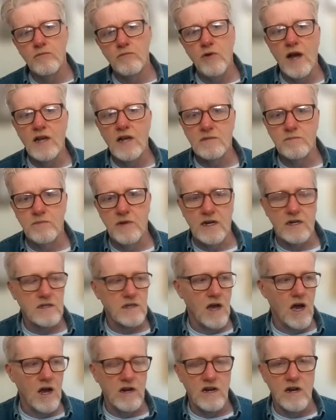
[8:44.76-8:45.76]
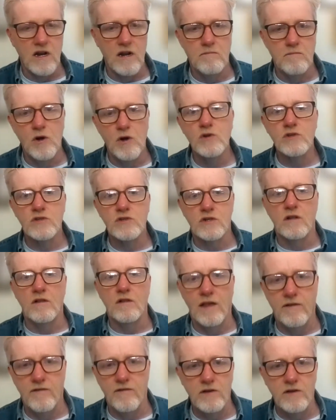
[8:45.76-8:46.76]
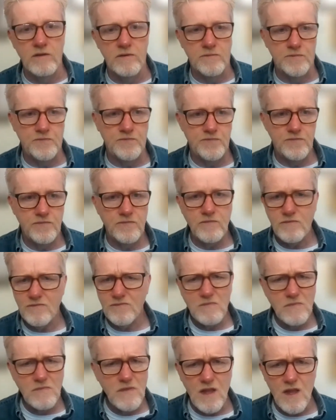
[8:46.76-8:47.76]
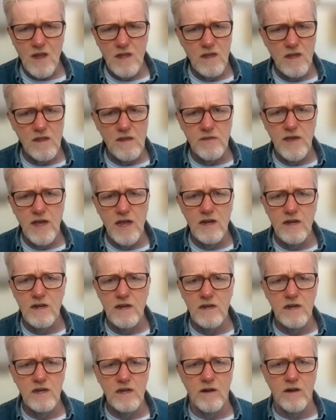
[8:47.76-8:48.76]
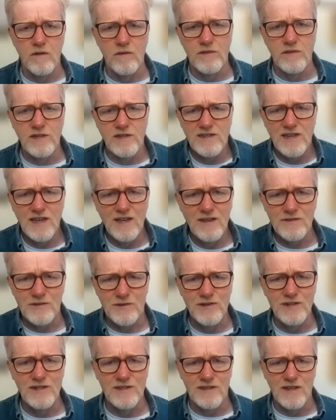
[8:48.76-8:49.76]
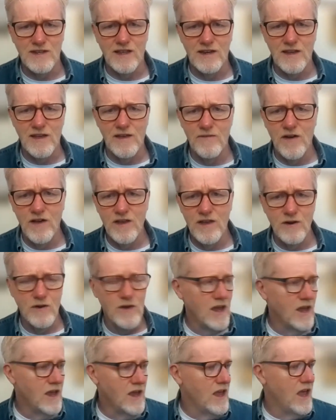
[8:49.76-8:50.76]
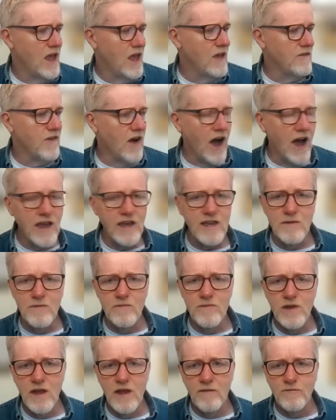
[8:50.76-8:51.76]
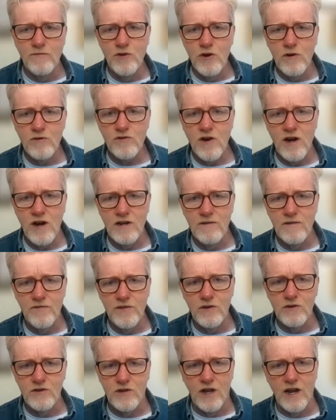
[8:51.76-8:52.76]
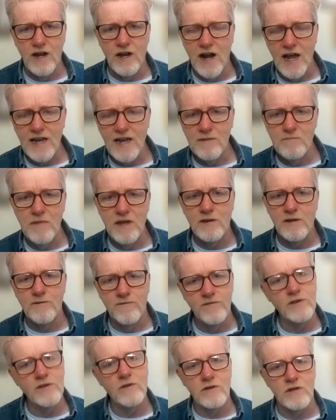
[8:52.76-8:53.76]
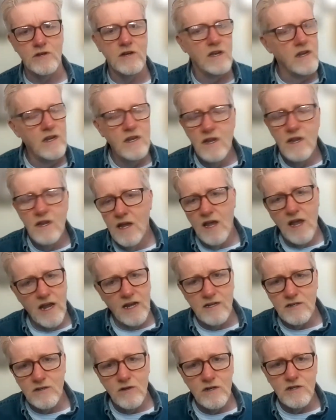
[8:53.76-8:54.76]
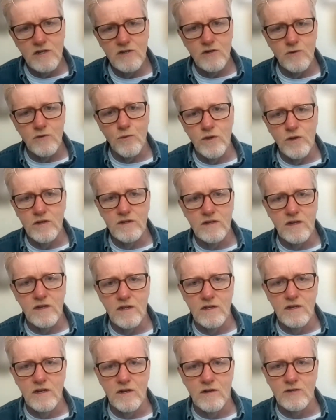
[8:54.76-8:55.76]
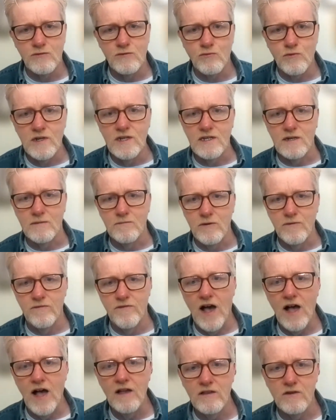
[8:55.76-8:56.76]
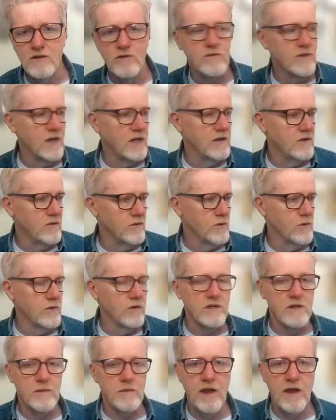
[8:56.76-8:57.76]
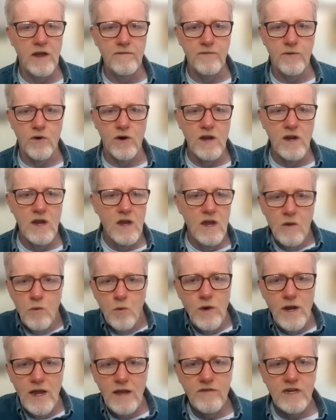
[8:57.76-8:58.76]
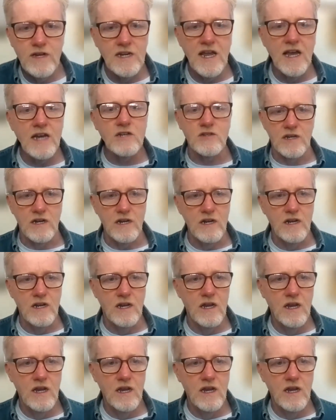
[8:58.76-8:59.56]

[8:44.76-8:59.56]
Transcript: prospects on an emotional level, then you know the sales are easy. Like if you know if I can, if you're trying to feel good and I can make you feel good, and as long as you're willing, you know, it's reasonable value that you're willing to pay for, we have a connection,